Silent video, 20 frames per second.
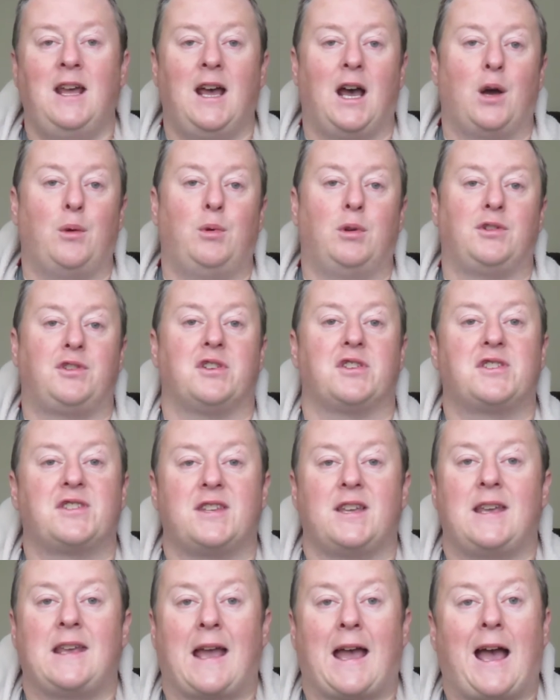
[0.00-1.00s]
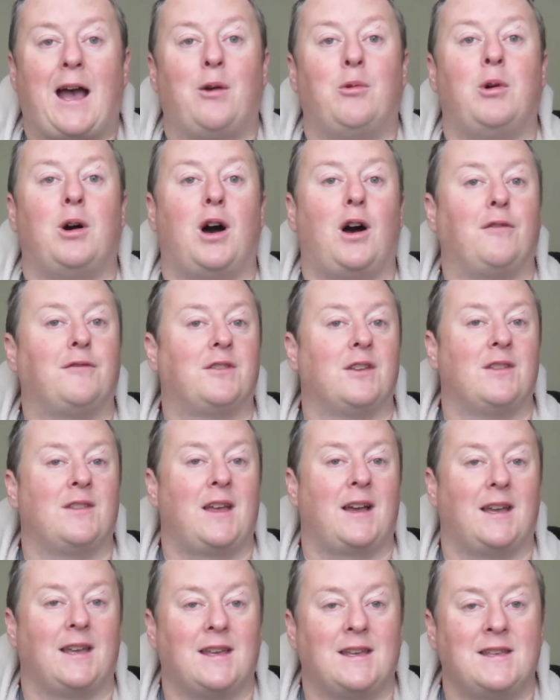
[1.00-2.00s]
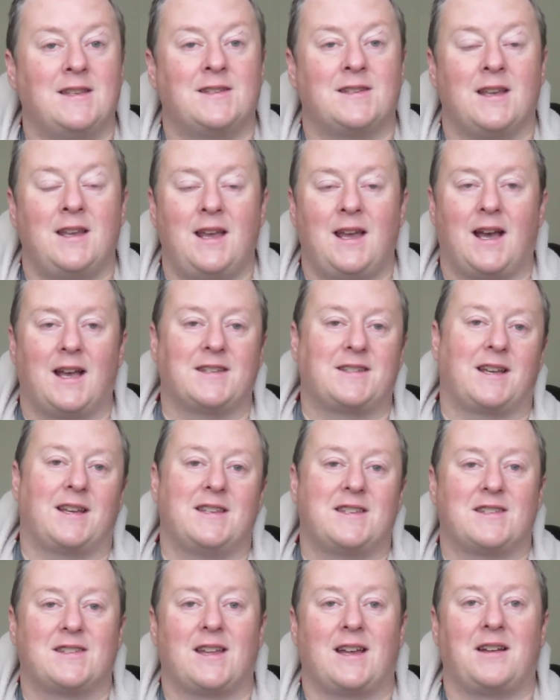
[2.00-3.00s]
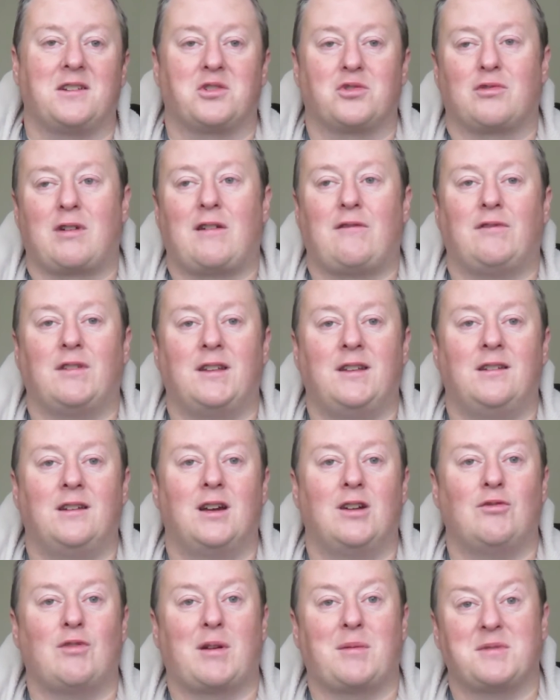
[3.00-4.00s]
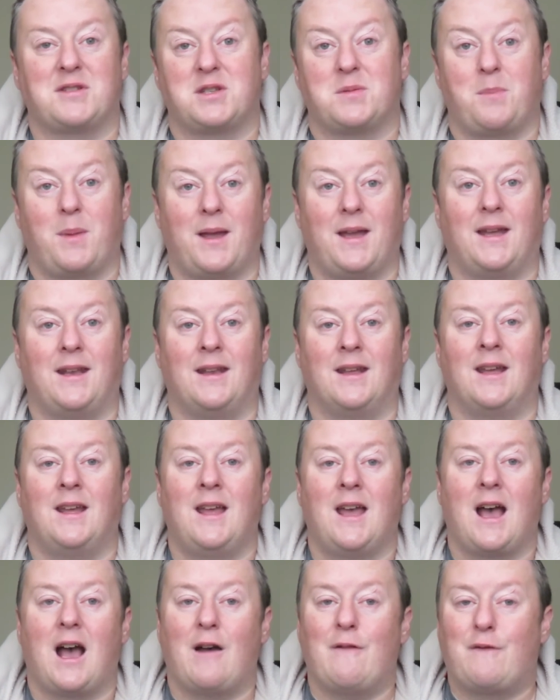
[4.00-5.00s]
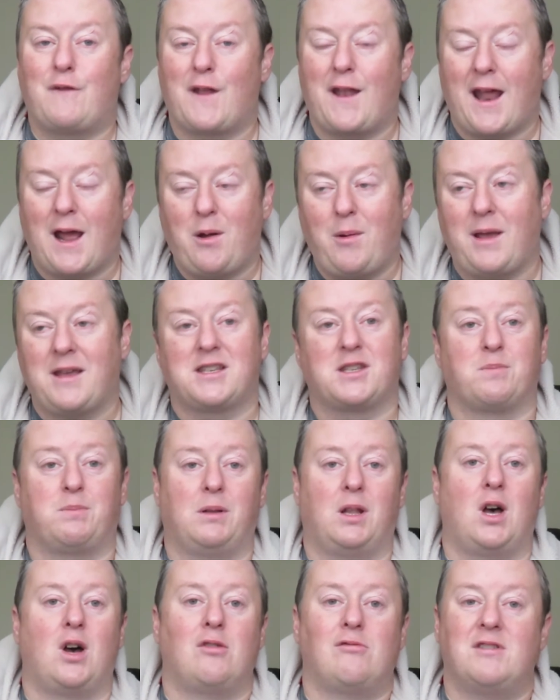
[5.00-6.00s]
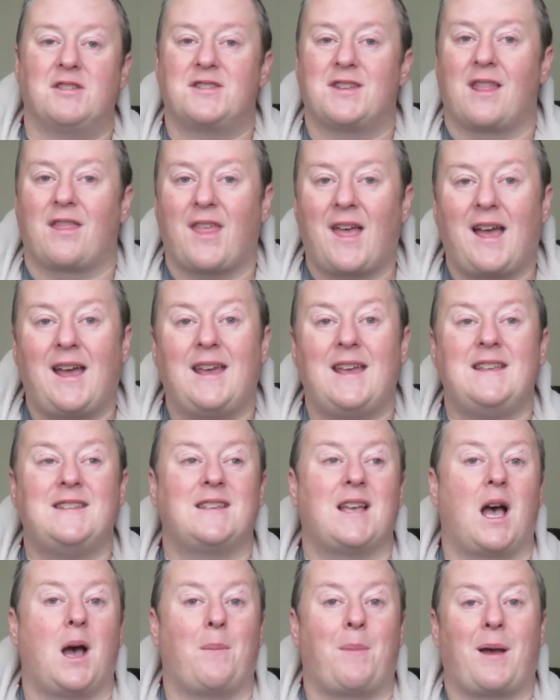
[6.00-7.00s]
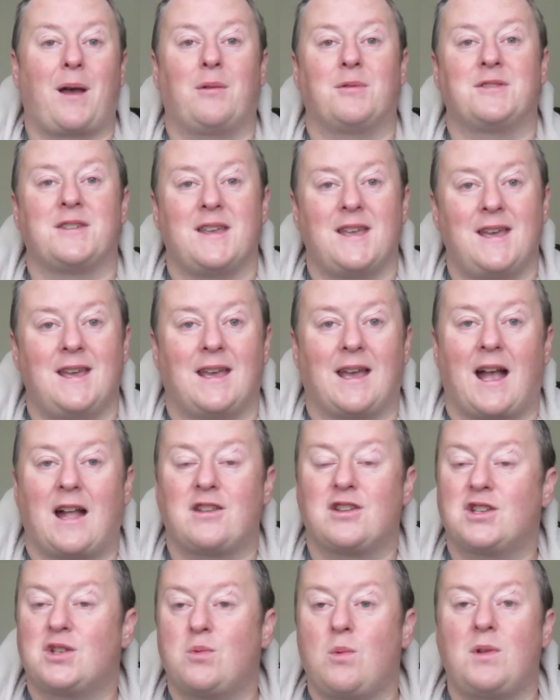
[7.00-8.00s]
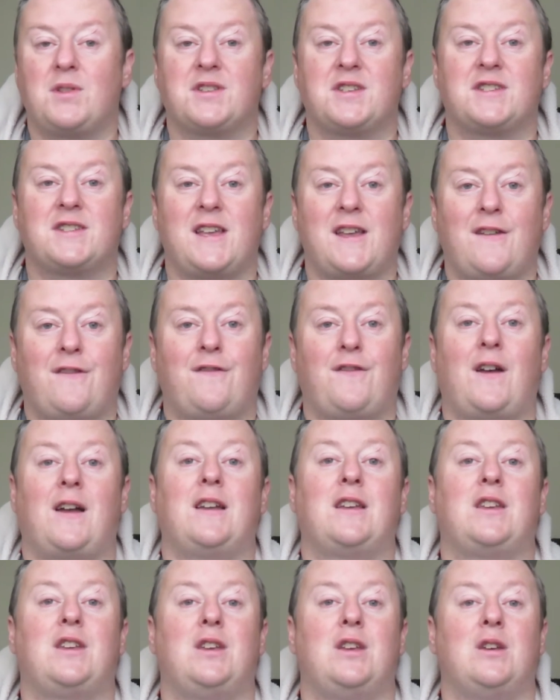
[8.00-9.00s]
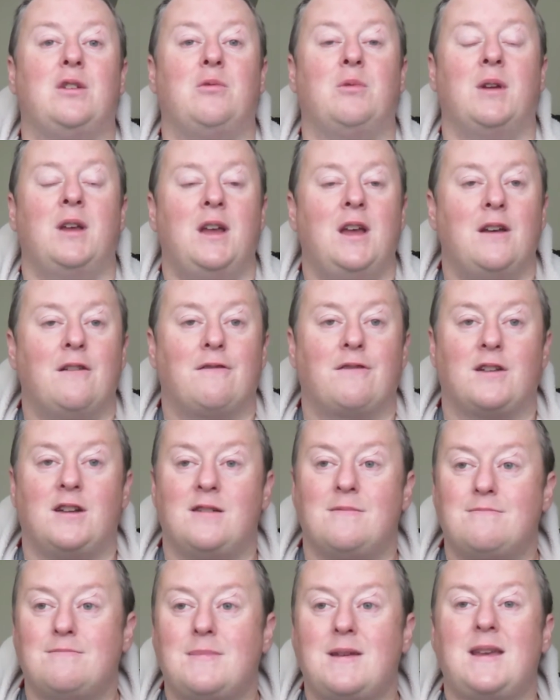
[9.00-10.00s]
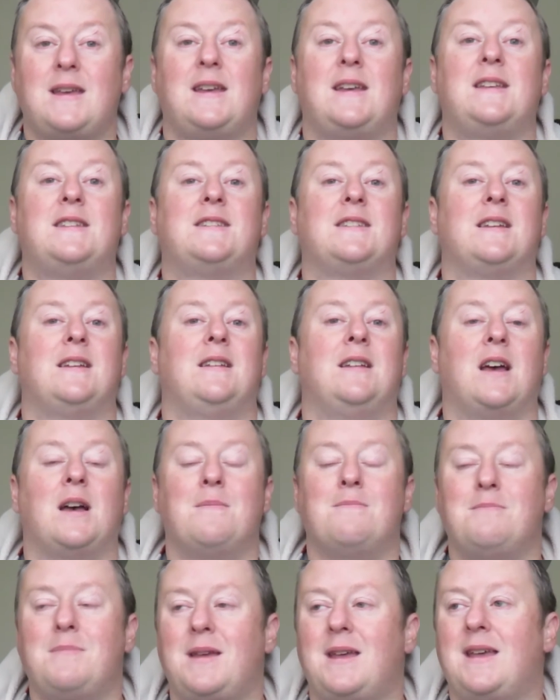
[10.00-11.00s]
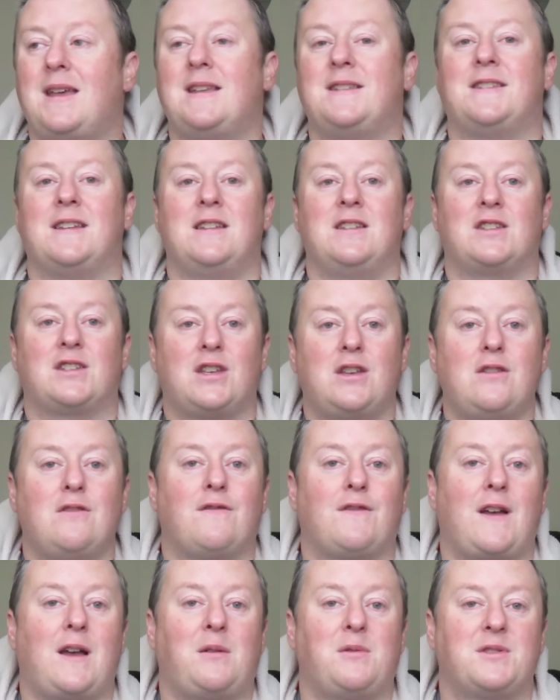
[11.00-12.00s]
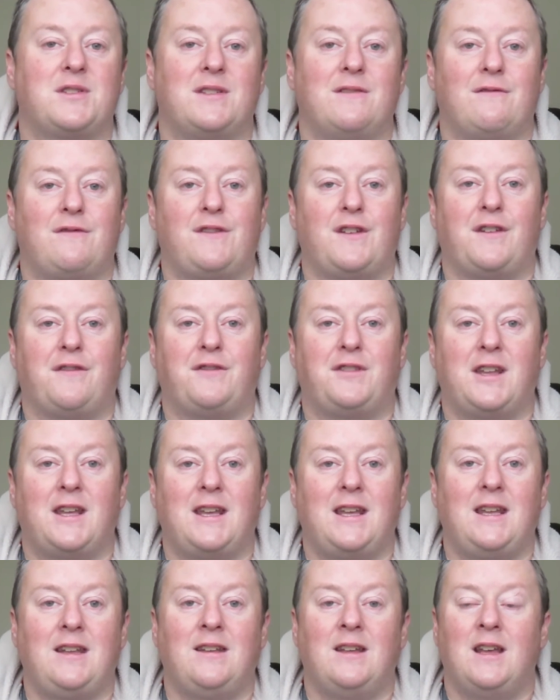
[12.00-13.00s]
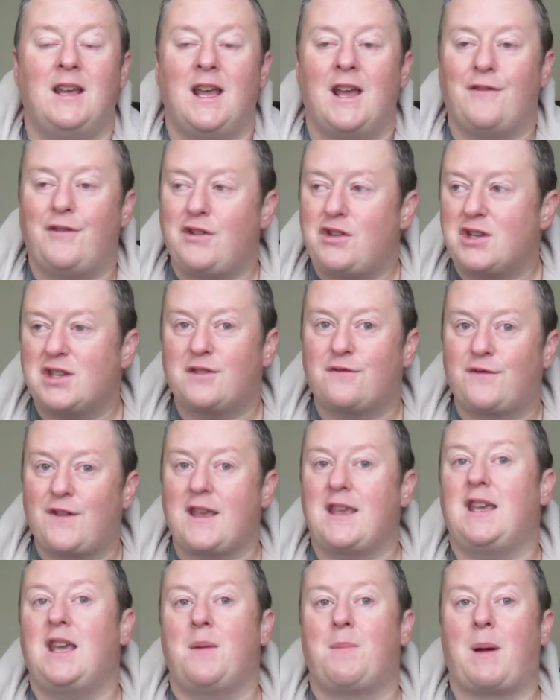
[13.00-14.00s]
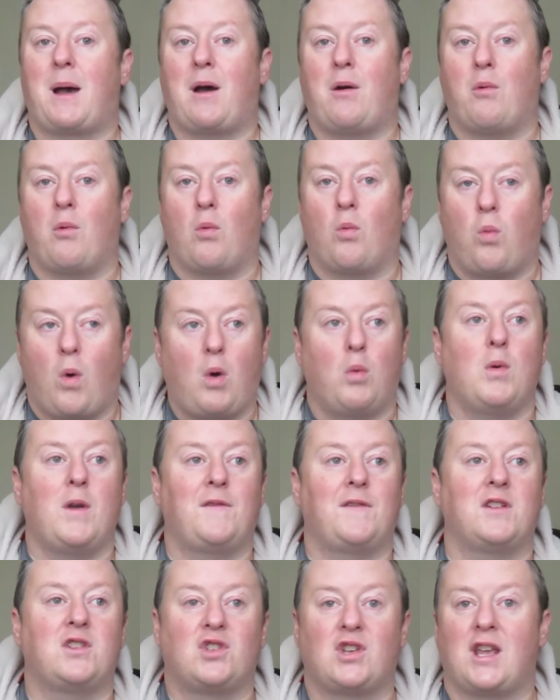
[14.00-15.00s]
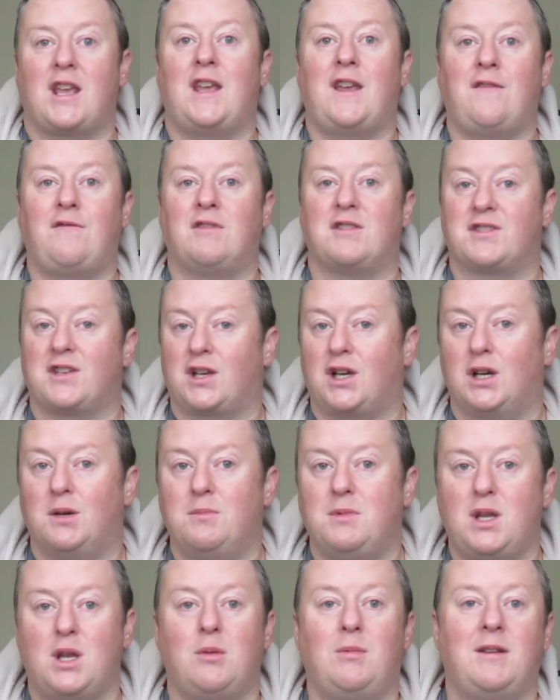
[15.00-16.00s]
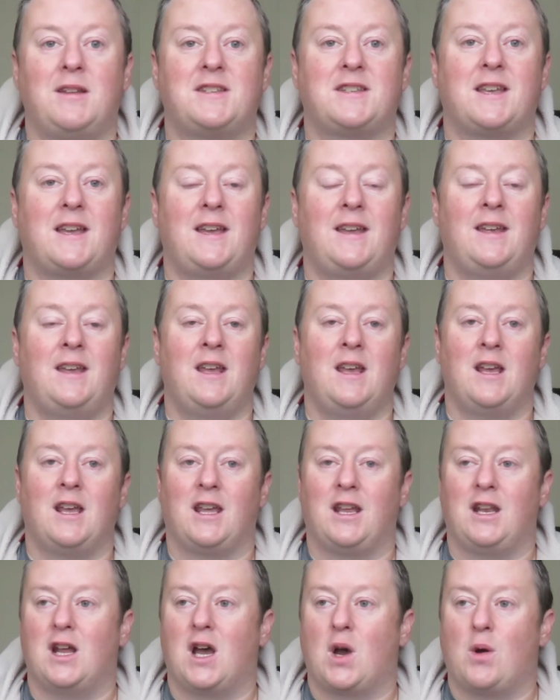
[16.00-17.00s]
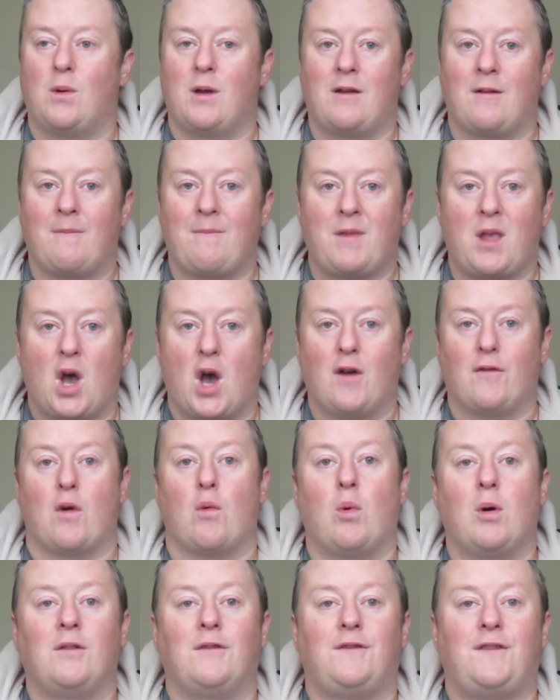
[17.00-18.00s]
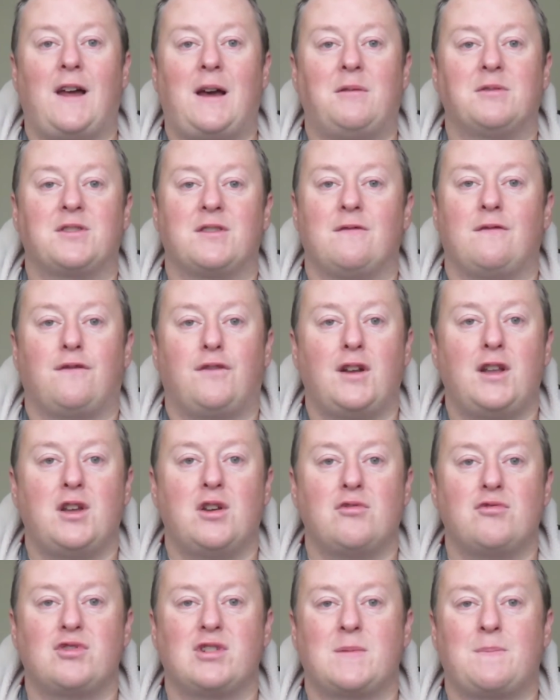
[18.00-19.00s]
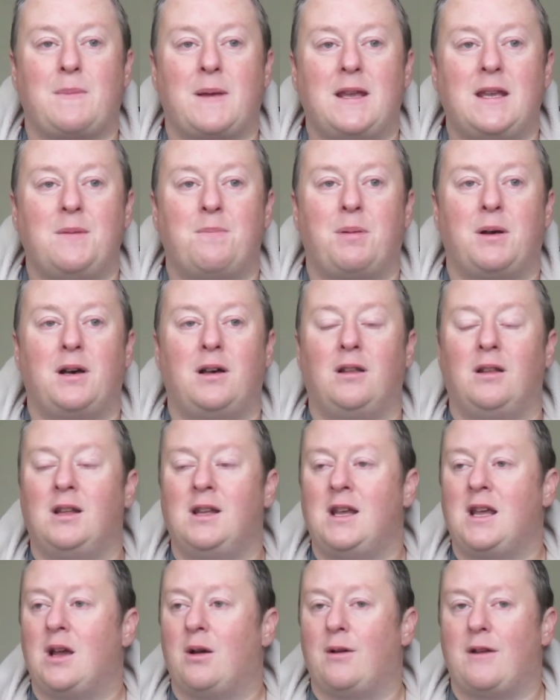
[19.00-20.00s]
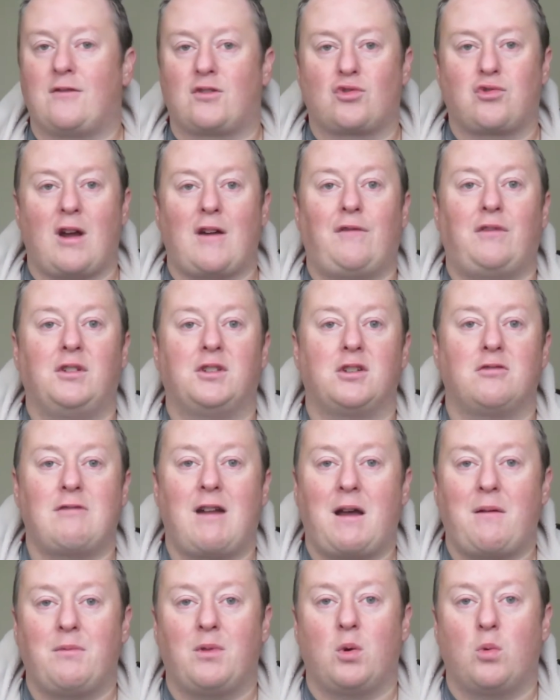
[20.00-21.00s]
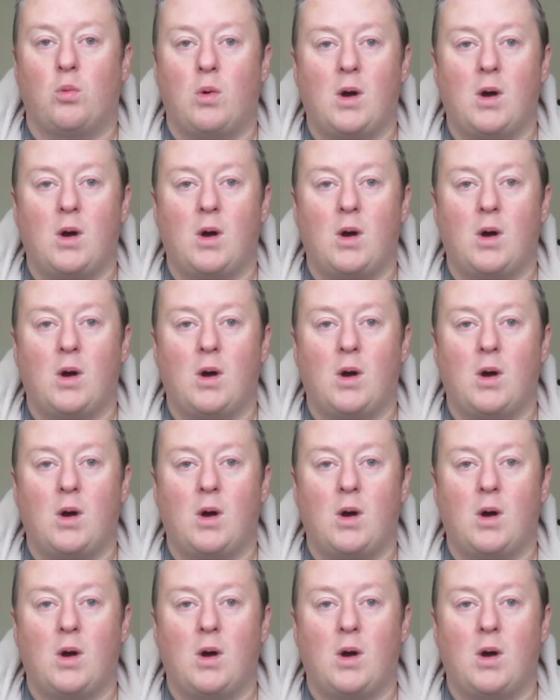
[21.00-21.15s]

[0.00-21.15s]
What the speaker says: And we'll just see how often that is as I start traveling around Spain. And for now, explorers, that is about it. I just want to say thank you for an amazing, amazing 2015. If you just think about what we've achieved as a community, you know, we're over 1,300 people, we've travelled around the